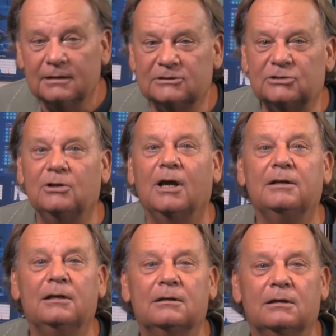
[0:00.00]
It's a good
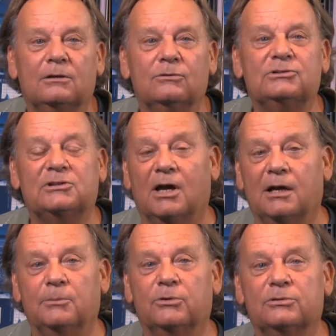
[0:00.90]
idea to use
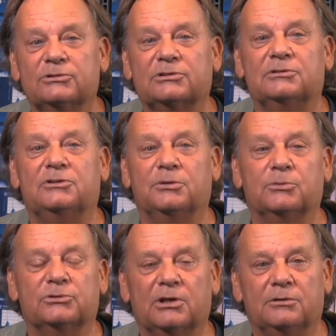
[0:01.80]
timers and
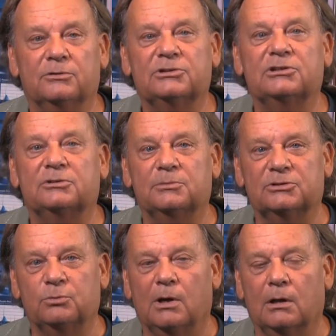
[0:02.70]
dimmers on your system
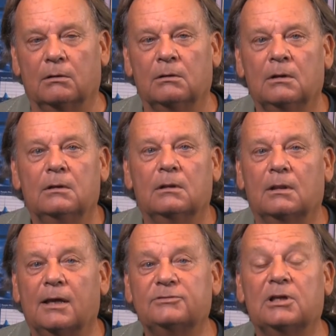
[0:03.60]
as well.
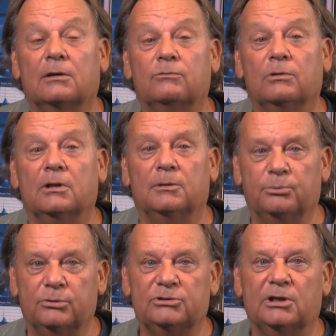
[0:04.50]
Livestock really
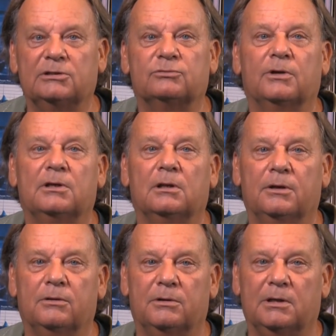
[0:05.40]
appreciates
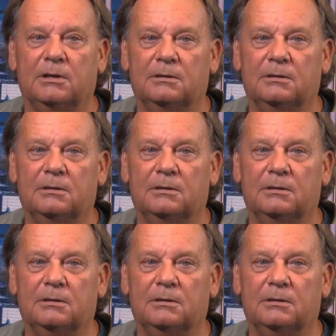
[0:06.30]
regularity.